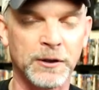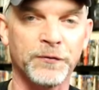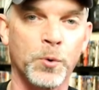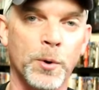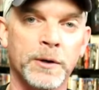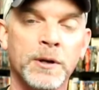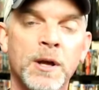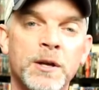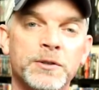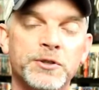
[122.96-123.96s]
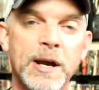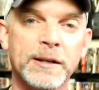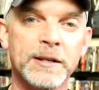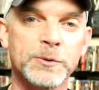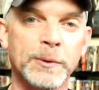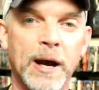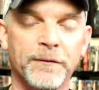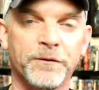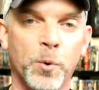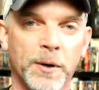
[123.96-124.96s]
looking forward to checking this one
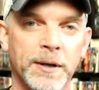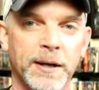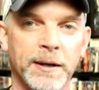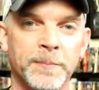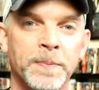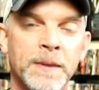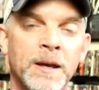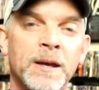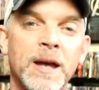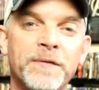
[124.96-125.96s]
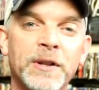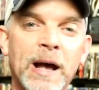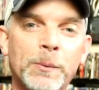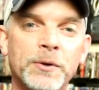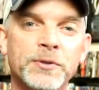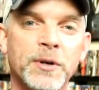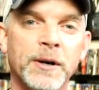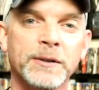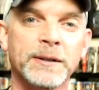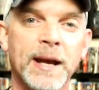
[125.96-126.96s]
out in 4K. If you like what you
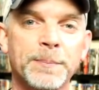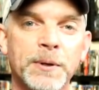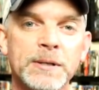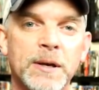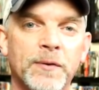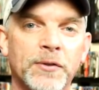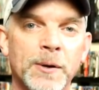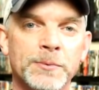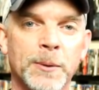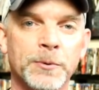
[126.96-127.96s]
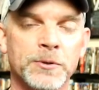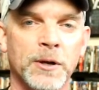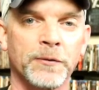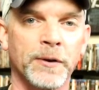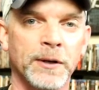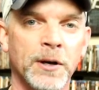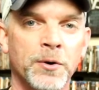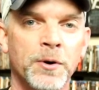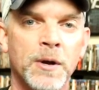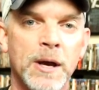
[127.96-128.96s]
saw here today, please give it a thumbs up and share the
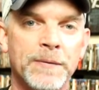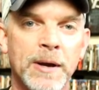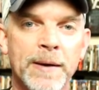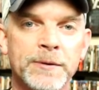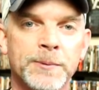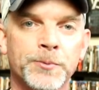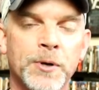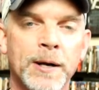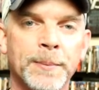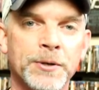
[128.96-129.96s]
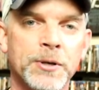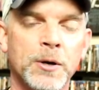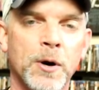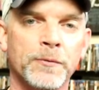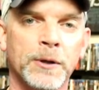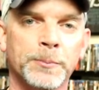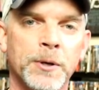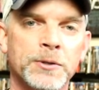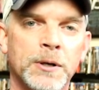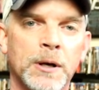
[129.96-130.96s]
video. If you haven't subscribed to my channel, I really
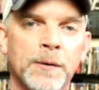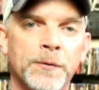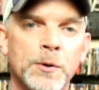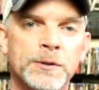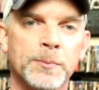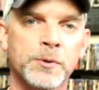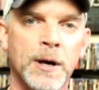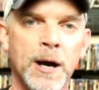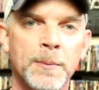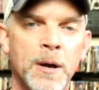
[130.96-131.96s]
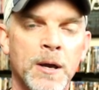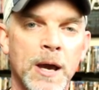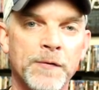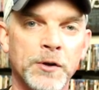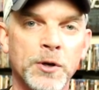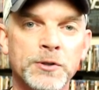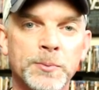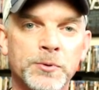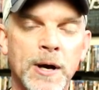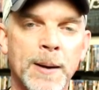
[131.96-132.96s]
appreciate it if you would subscribe. If you do
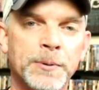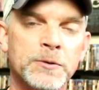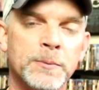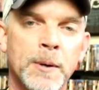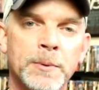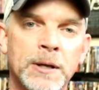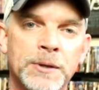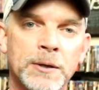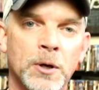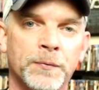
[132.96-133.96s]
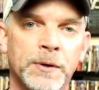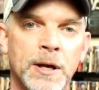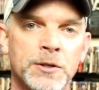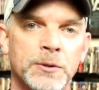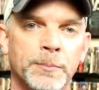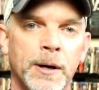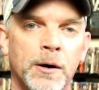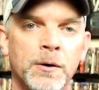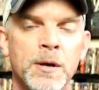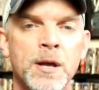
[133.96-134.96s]
subscribe, please remember to hit that notification
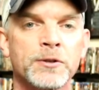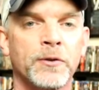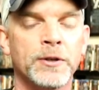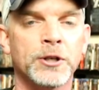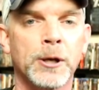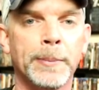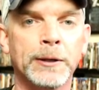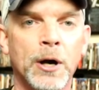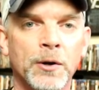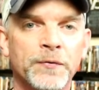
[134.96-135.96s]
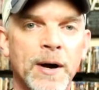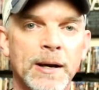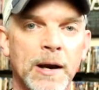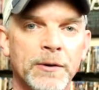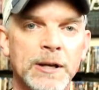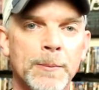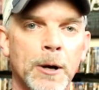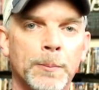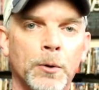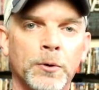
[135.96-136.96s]
bell so that you can be notified every
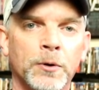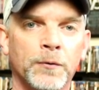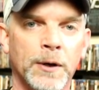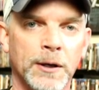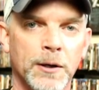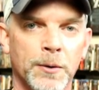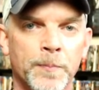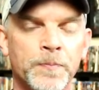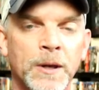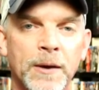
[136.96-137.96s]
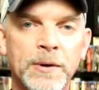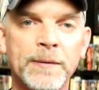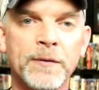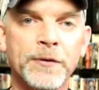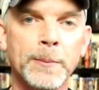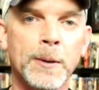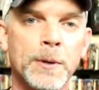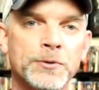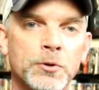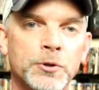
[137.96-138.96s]
time I upload a new video. If you haven't found me on
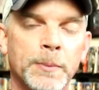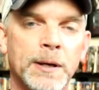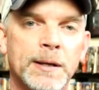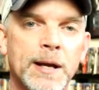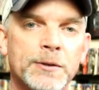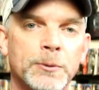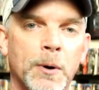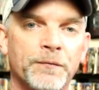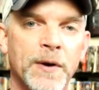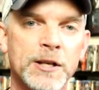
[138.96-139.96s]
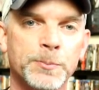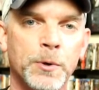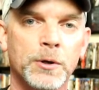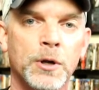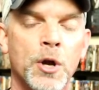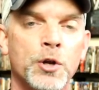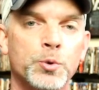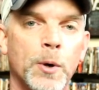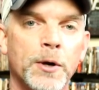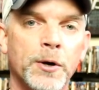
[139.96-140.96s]
my social media accounts, I'm on Facebook,
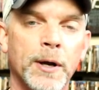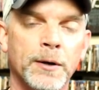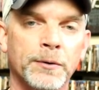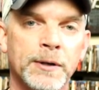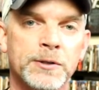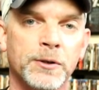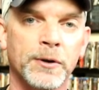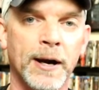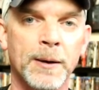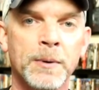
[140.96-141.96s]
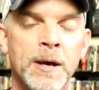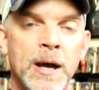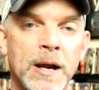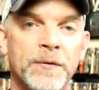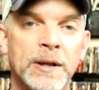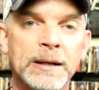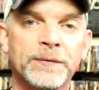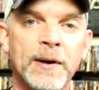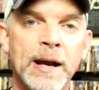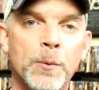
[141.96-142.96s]
Twitter, and on Instagram. And if you'd like
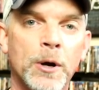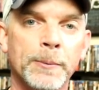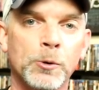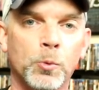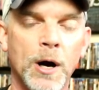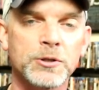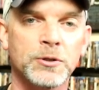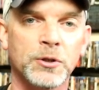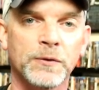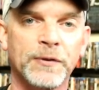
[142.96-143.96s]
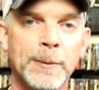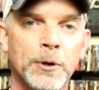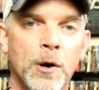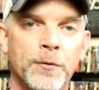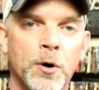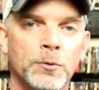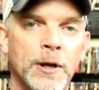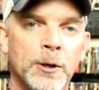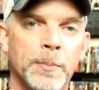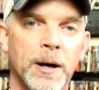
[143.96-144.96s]
to find out what I've been watching, you can find me over on
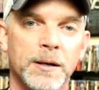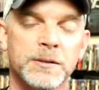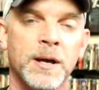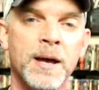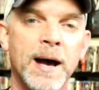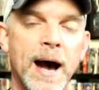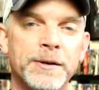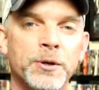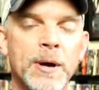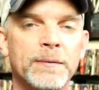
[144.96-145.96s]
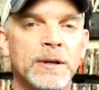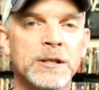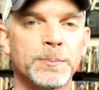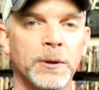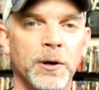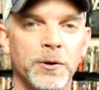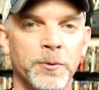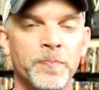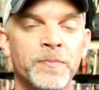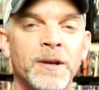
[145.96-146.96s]
Letterboxd. I do have links
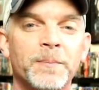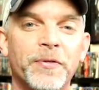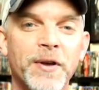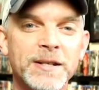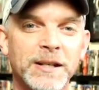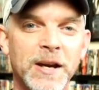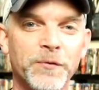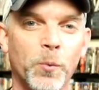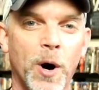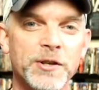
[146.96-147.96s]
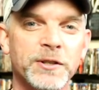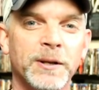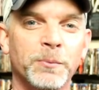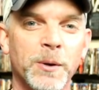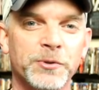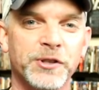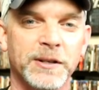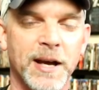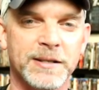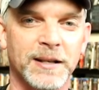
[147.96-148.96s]
below. But thanks again for watching, and we will
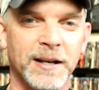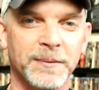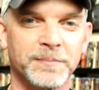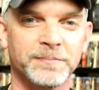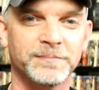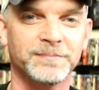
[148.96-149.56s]
see you next time.